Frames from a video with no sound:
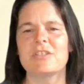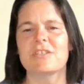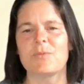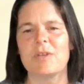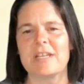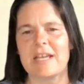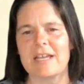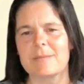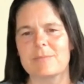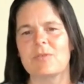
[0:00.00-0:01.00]
that we can add
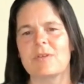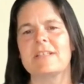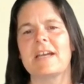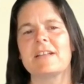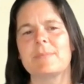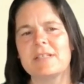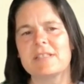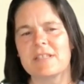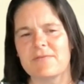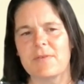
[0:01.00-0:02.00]
them to our database
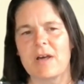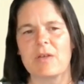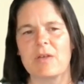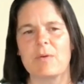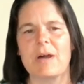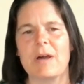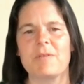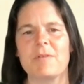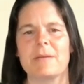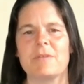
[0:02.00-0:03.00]
and follow up with
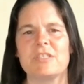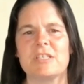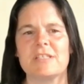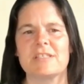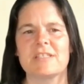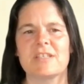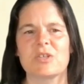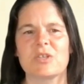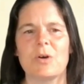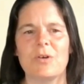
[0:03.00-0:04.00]
them, which is the
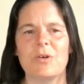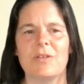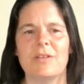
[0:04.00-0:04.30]
goal.